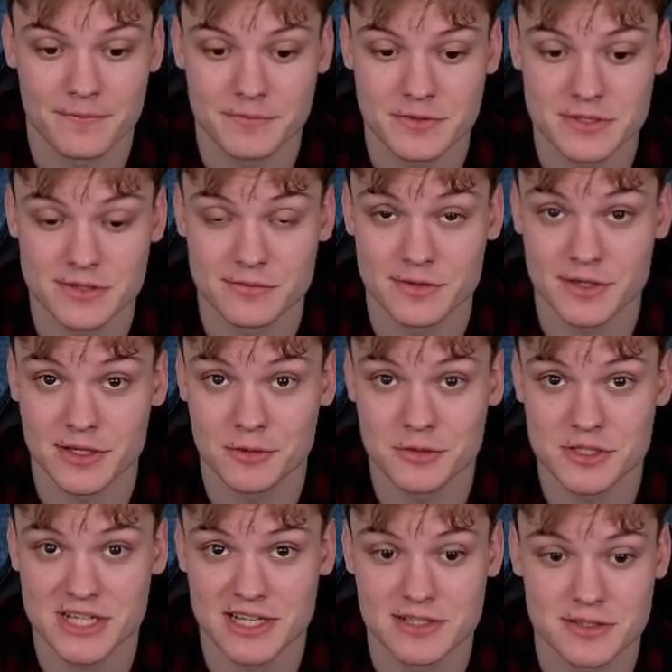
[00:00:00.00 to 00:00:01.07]
just a very good
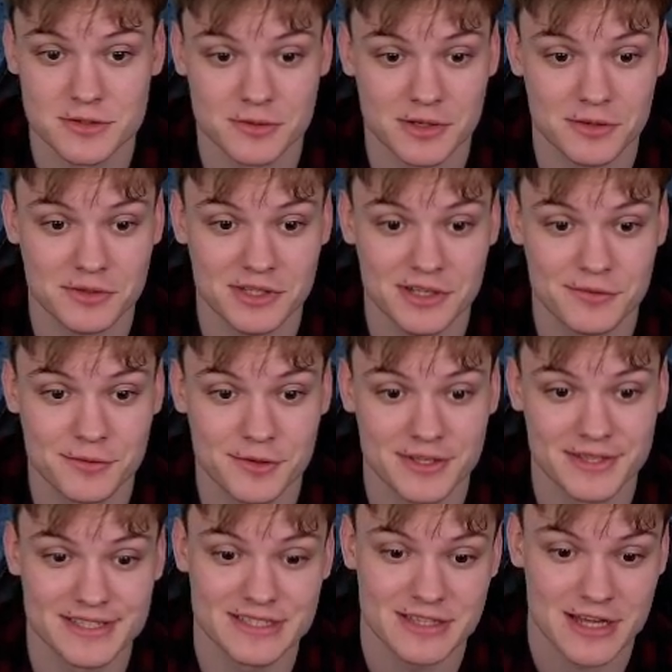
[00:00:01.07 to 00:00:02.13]
chance to go d4
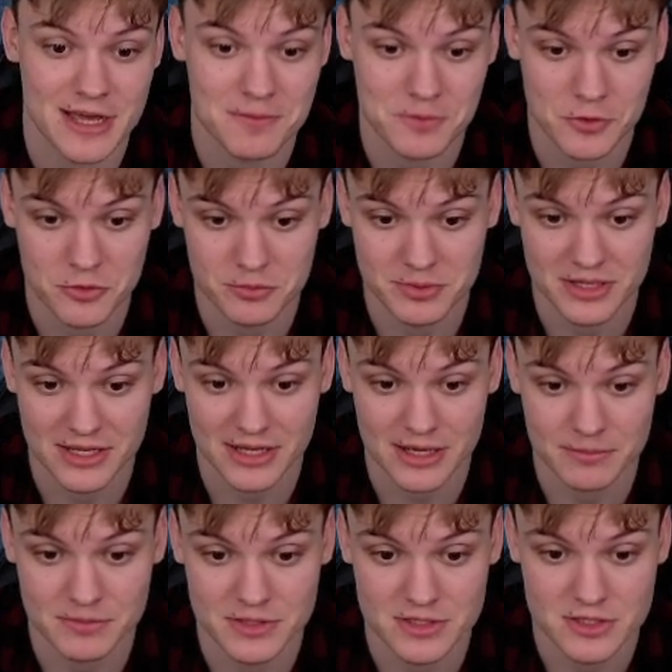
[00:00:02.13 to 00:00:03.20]
this time, opening
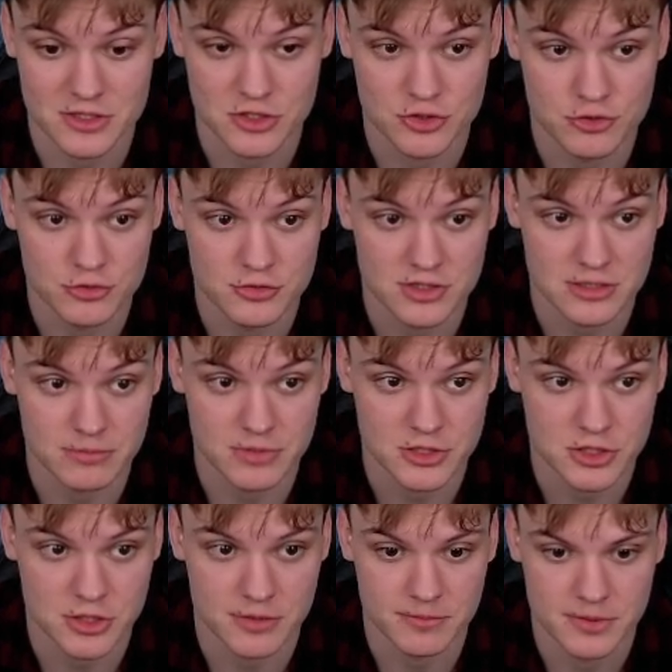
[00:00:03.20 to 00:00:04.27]
up this juicy
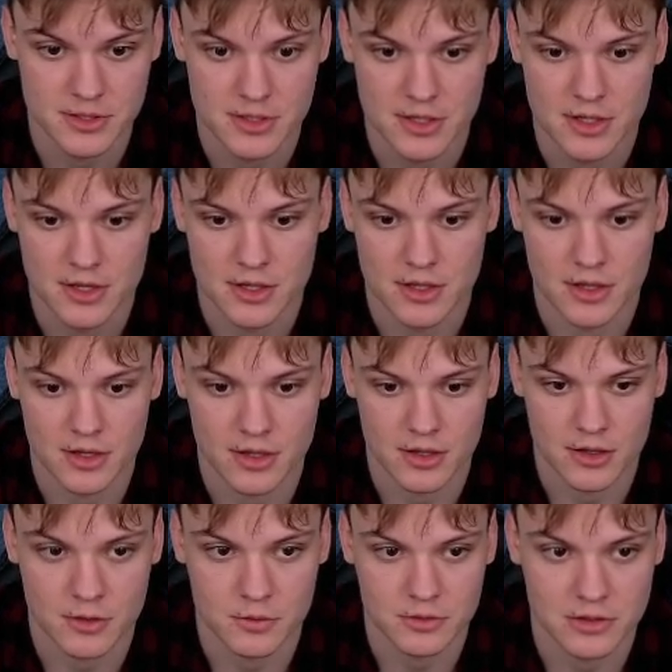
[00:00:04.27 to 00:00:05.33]
bishop
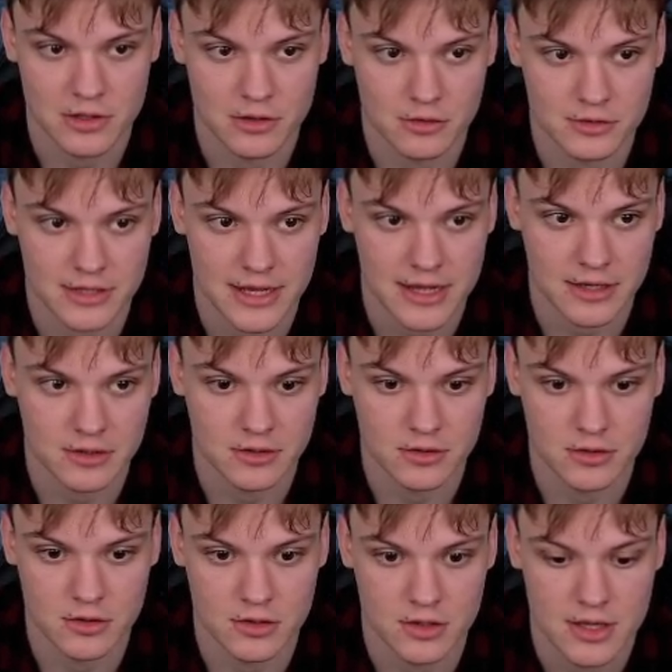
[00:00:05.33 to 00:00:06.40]
on the long
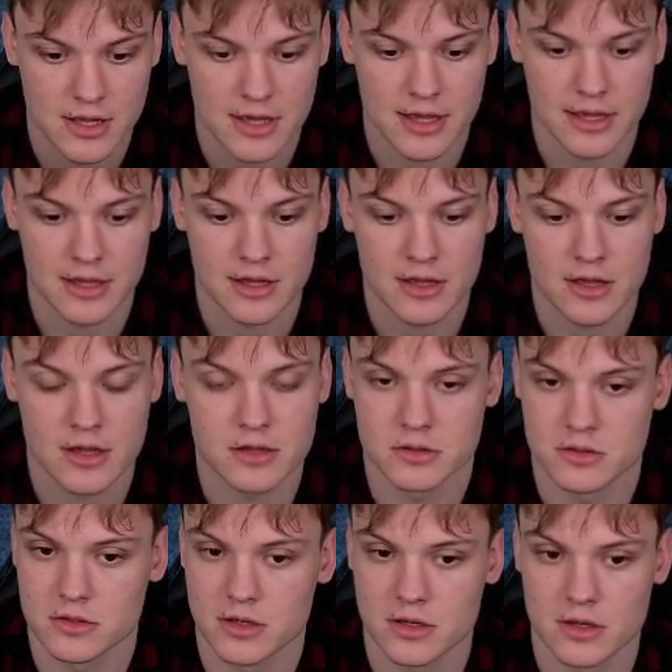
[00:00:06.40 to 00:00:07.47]
diagonal.
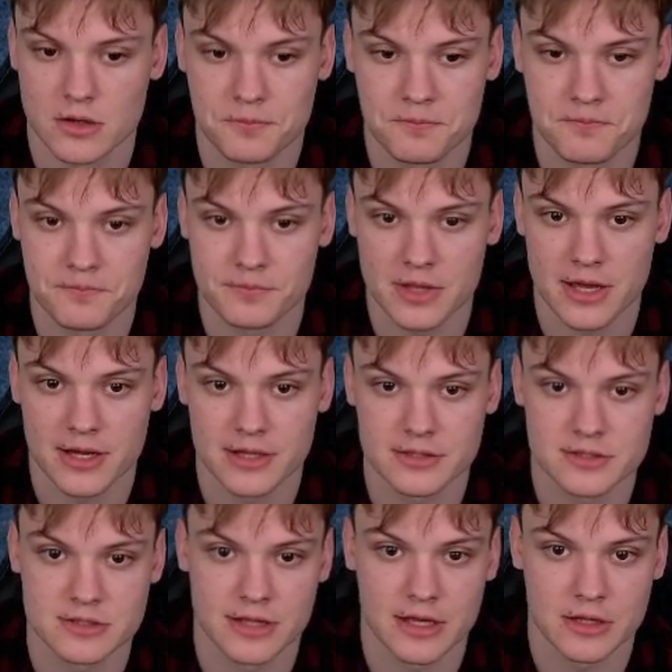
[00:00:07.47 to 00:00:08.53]
And Yeah,
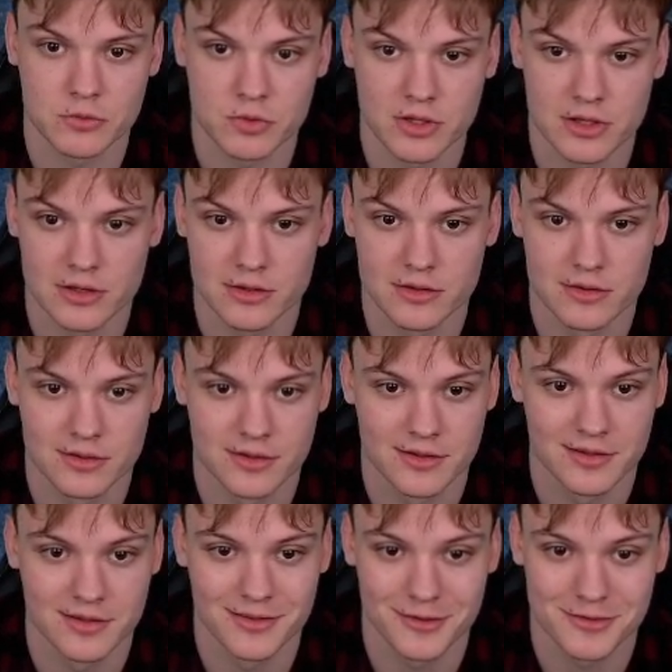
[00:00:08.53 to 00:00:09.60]
this knight will
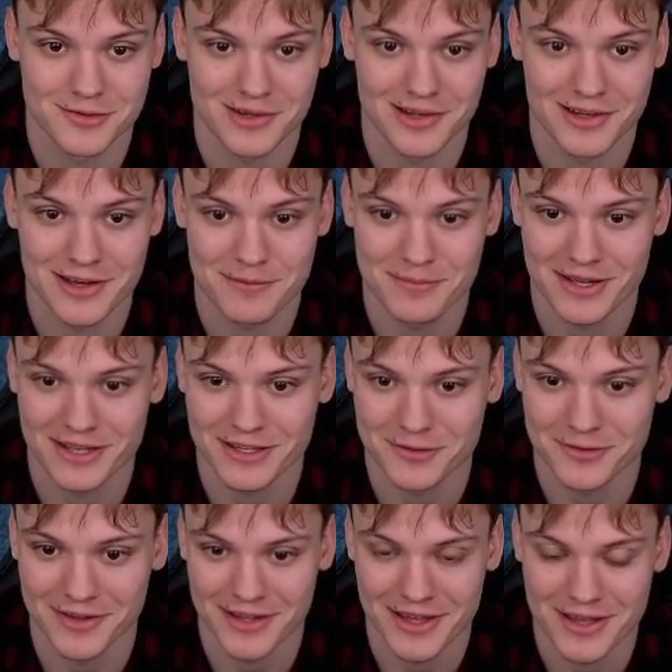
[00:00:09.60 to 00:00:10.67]
not really come back into
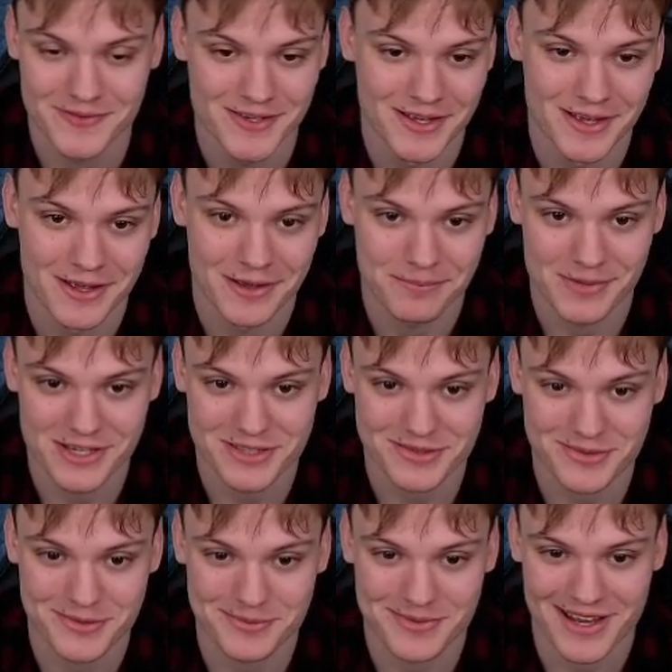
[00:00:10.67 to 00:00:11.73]
the game. Best
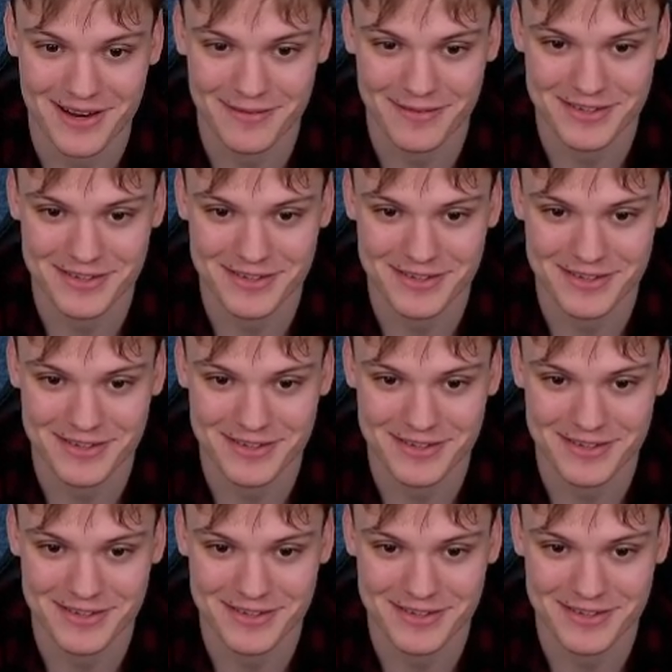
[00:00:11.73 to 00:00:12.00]
move might have